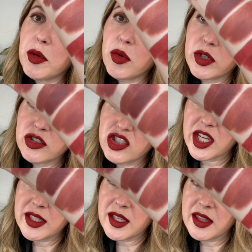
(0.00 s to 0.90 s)
orange
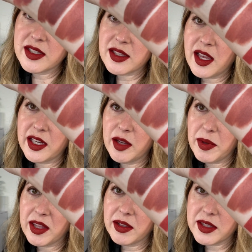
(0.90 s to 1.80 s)
shades in this lineup.
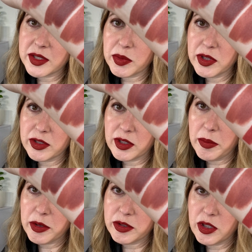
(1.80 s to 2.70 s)
I thought this one looked the
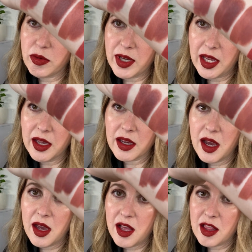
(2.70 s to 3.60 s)
most unique.
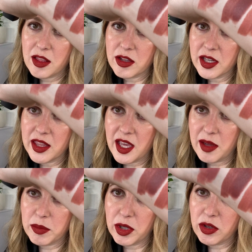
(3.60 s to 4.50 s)
Look at
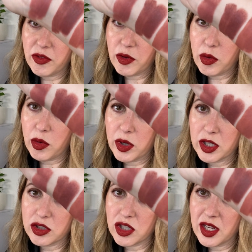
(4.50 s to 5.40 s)
that beautiful
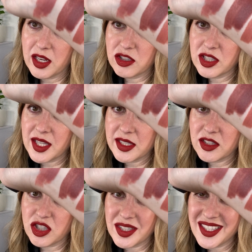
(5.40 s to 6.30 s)
orange. And it just has
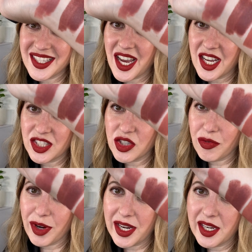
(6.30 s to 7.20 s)
just a touch of
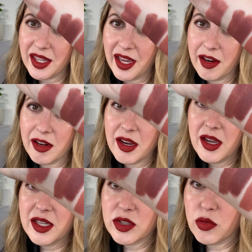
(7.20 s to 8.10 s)
red in there.
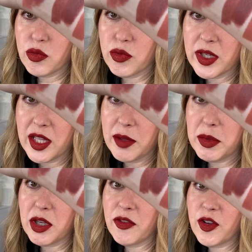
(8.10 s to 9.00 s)
It's a really
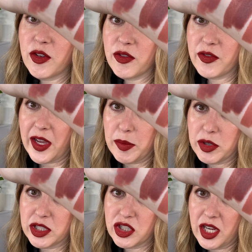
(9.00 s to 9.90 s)
beautiful,
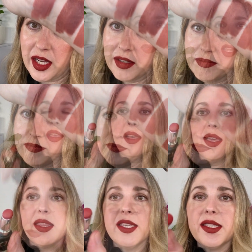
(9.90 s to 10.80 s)
vibrant shade.
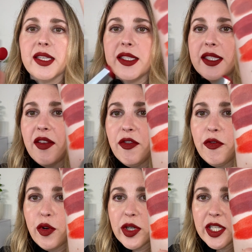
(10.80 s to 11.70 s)
This is seven
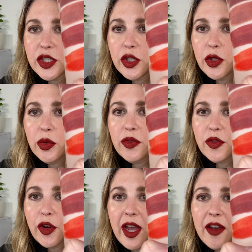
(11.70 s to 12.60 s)
forty-two
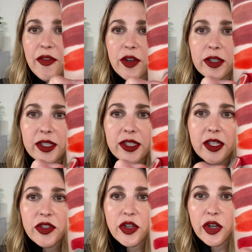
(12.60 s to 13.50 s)
Forever
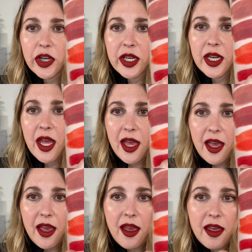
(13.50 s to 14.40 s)
Sisterhood.
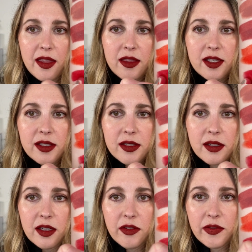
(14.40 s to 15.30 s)
And this is
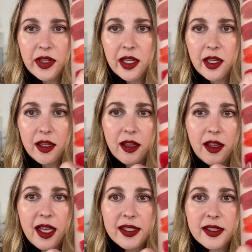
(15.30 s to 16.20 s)
kind of a
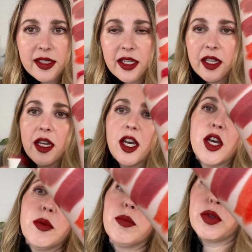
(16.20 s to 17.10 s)
classic
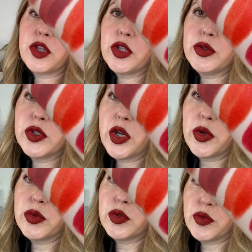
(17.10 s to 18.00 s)

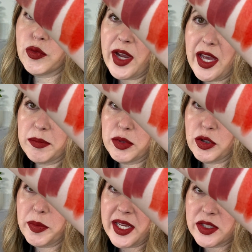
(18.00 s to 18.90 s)
blue-toned red,
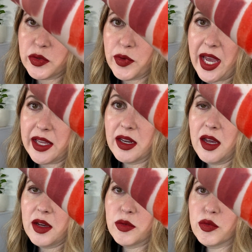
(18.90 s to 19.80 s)
blue-based red.
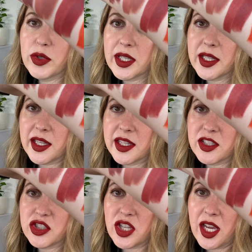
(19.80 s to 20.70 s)
Really like
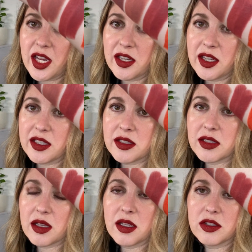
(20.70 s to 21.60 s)
this shade. It's
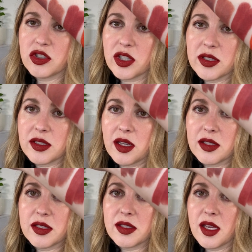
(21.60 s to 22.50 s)
just a
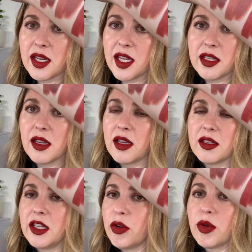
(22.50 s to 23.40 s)
stunning,
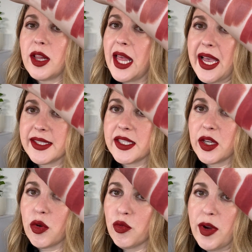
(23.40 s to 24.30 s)
you know,
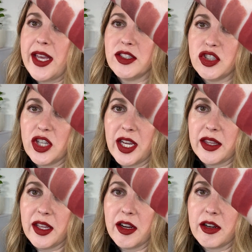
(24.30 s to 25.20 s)
classic red shade
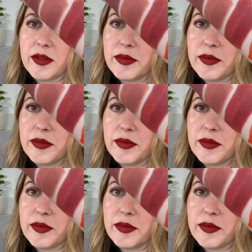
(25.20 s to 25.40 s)
there.